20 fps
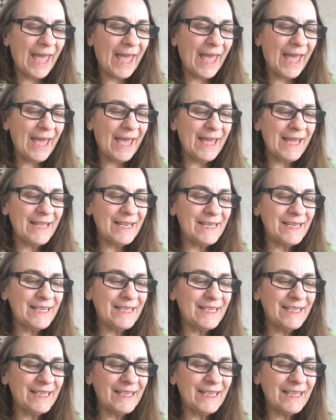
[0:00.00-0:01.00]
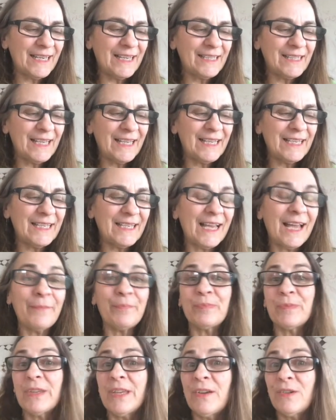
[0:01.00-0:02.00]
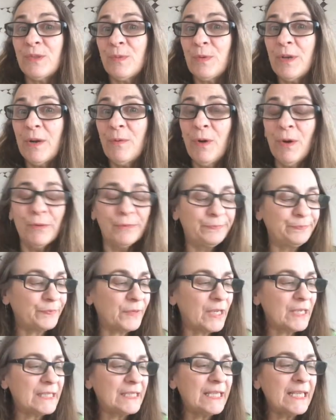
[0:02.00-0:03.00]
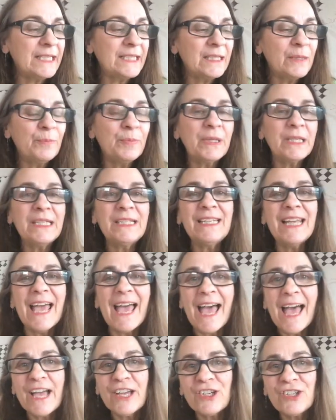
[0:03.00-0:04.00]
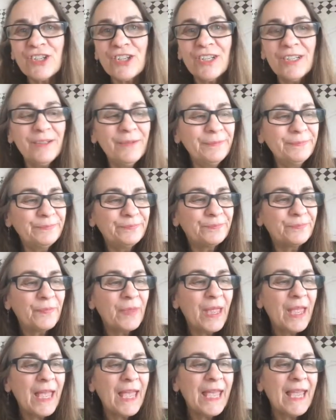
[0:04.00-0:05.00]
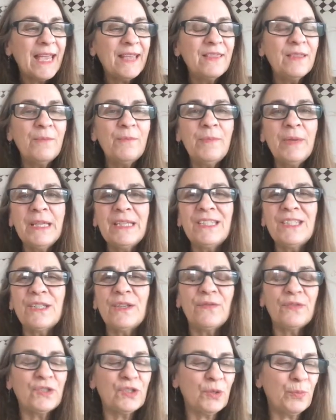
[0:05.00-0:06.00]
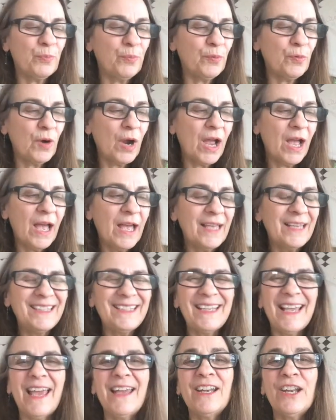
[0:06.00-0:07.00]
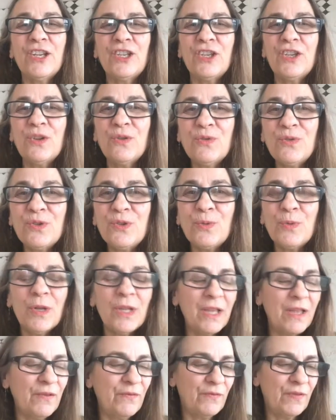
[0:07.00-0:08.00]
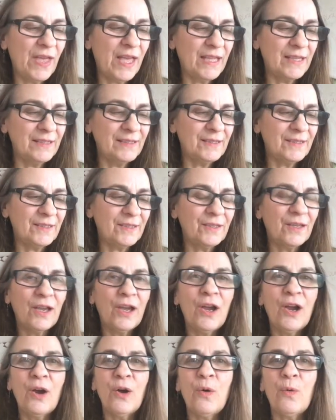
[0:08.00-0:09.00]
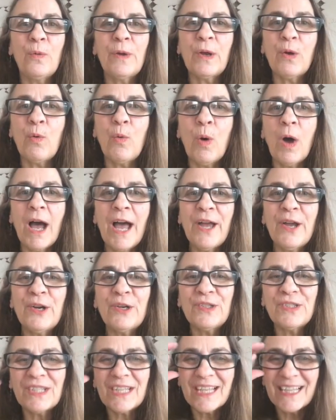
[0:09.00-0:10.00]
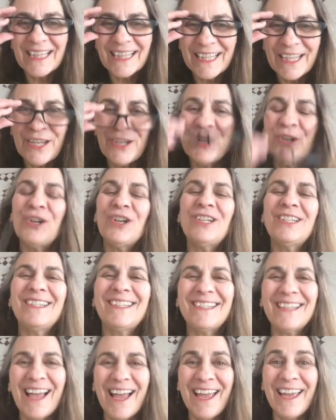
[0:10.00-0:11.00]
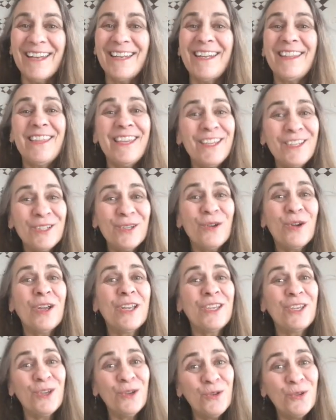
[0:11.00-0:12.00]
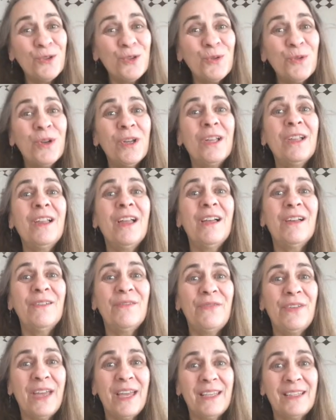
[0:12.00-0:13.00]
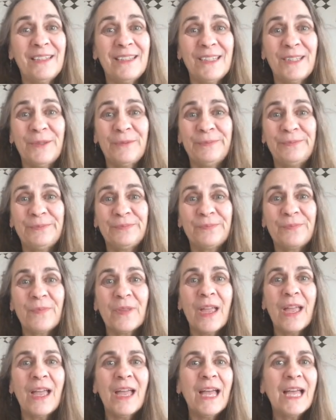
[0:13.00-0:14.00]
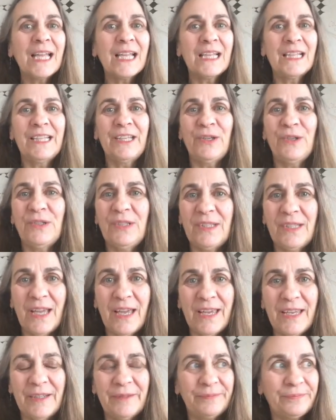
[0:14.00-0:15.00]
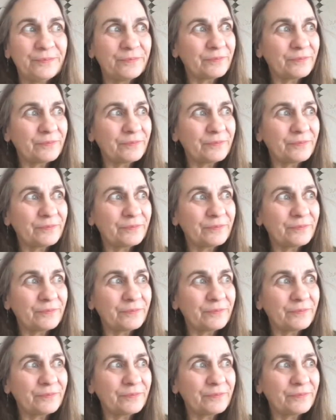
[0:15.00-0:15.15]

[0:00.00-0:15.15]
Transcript: And here's what I wrote. Disciplined action in the midst of surprise and unusual events requires clear sight. These are unusual events. Clear sight.